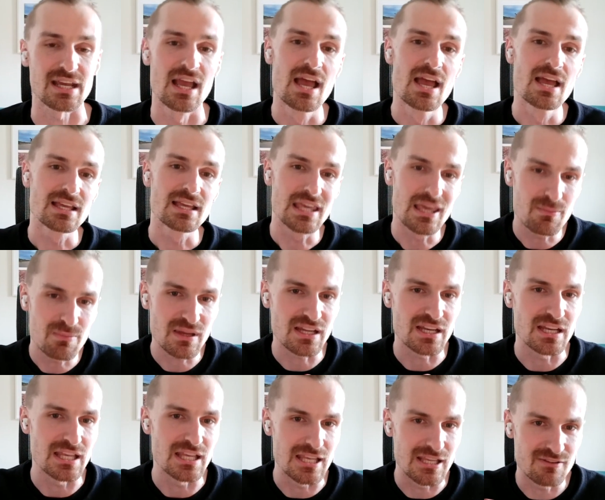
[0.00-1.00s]
keeping an
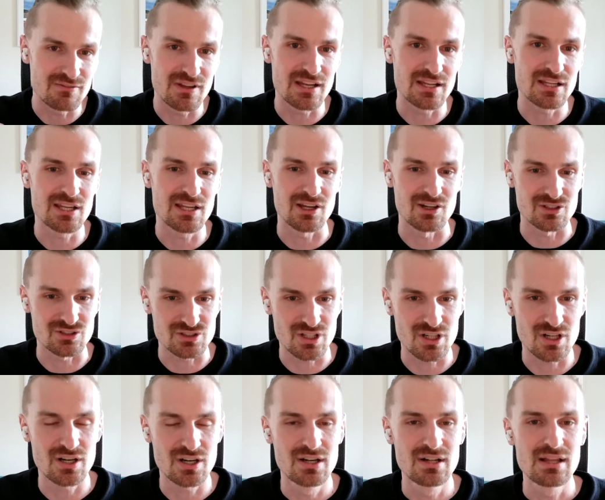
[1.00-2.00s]
even kilter
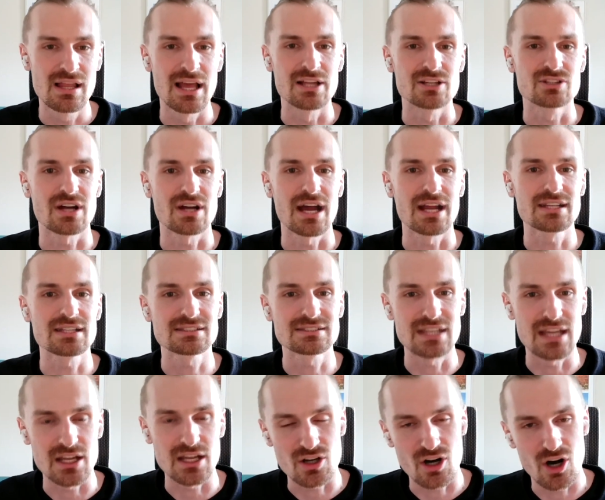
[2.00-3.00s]
and trying to stay
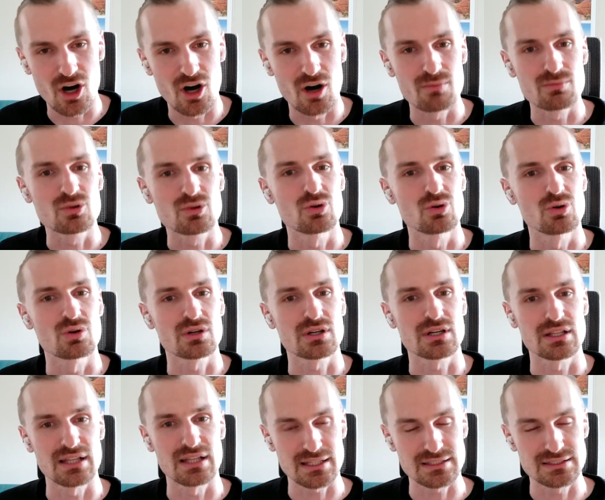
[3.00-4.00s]
calm, cool,
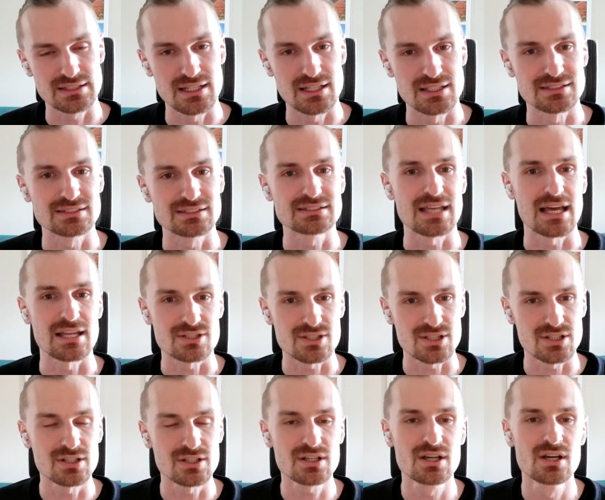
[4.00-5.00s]
collected, and
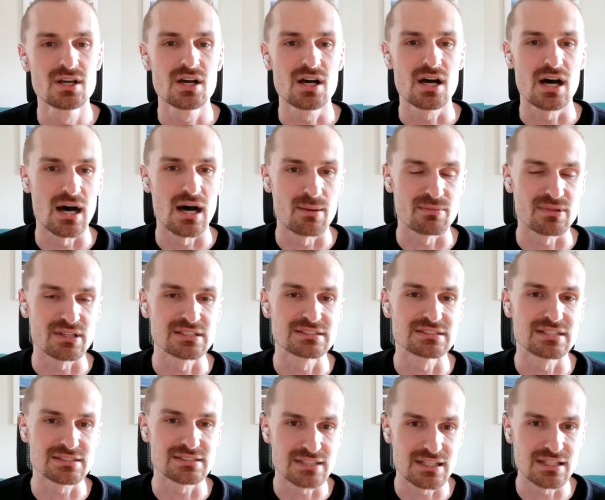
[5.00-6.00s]
centered um,
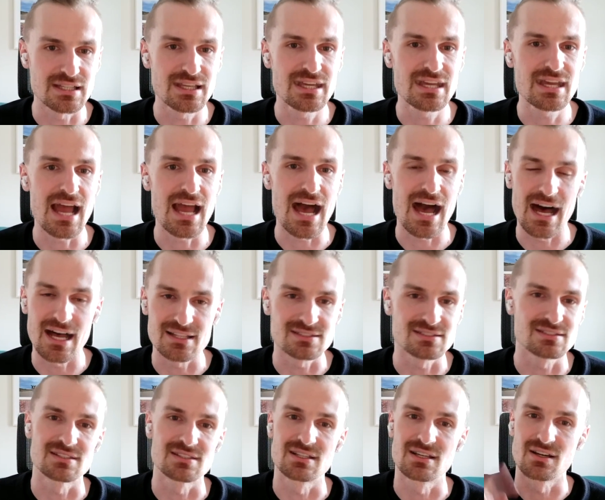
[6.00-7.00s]
consistently as
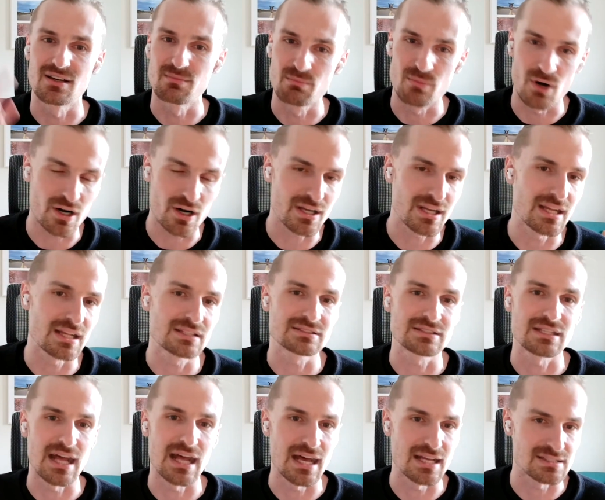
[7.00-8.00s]
the markets and
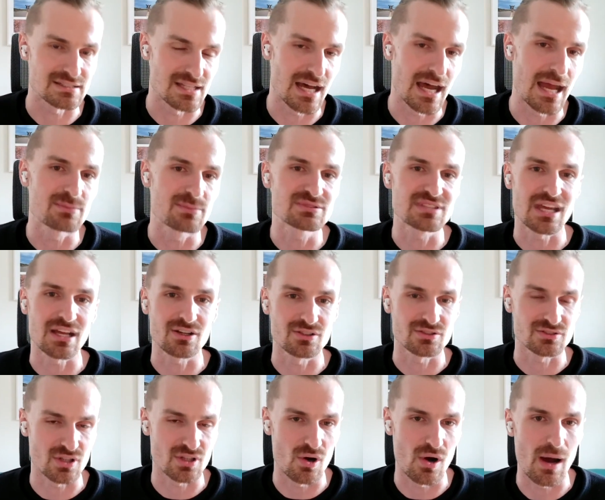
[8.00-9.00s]
as the hype cycles go
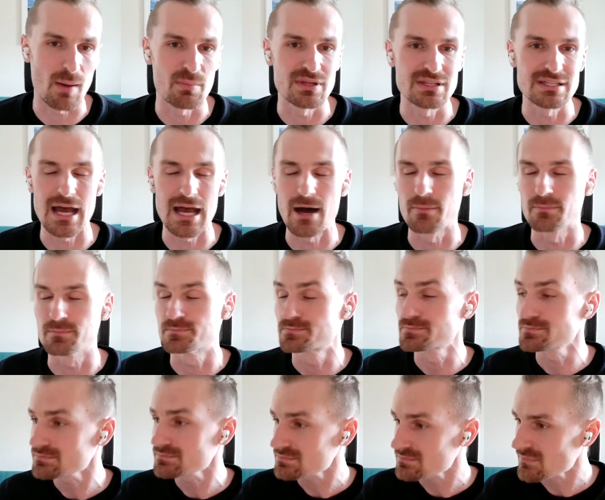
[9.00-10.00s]
up and down.
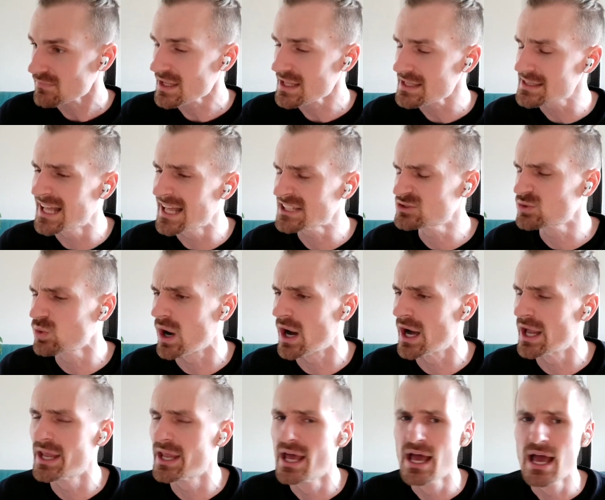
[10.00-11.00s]
That's one.
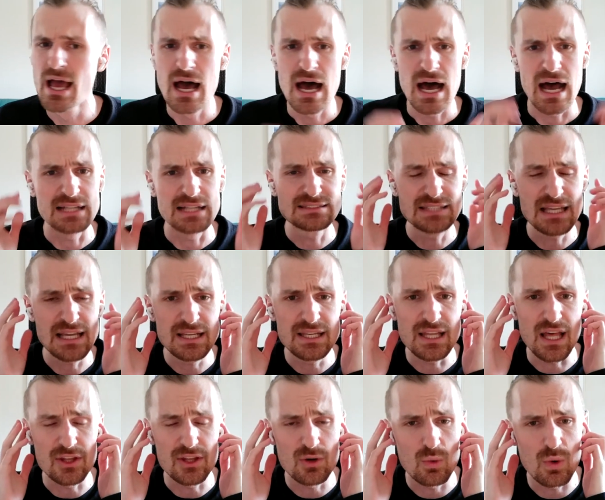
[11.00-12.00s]
I'd say another
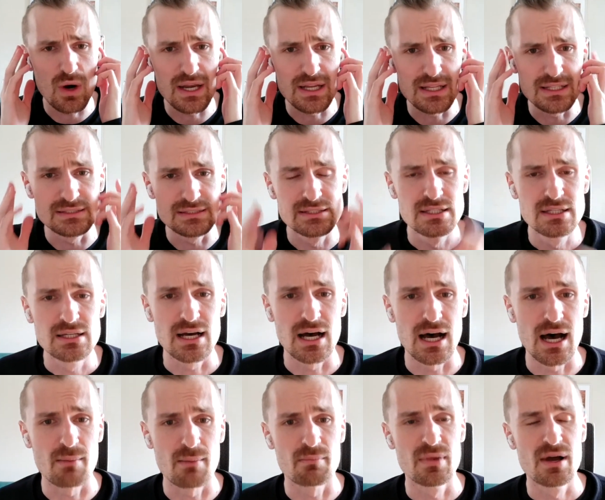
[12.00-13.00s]
one is
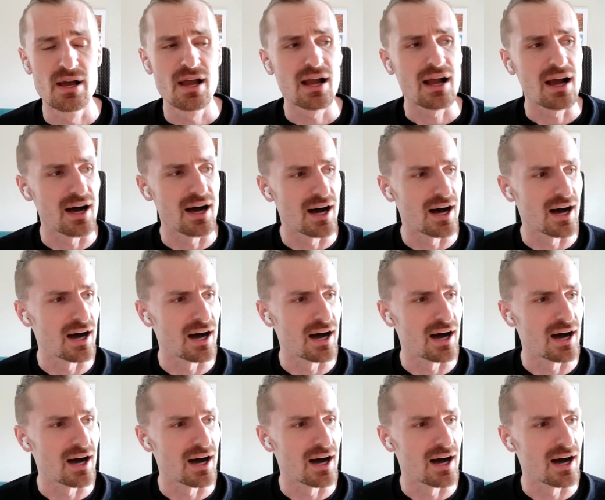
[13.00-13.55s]
um, uh,